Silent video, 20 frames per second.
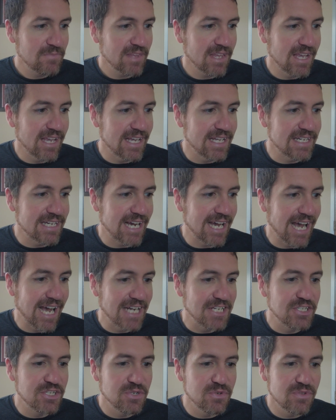And I
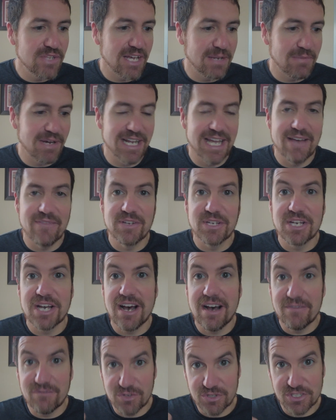do that by having
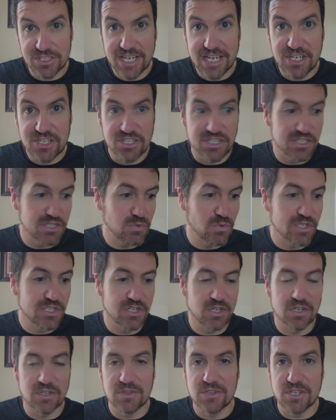conversations, which
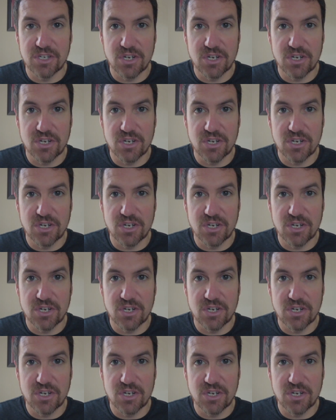are the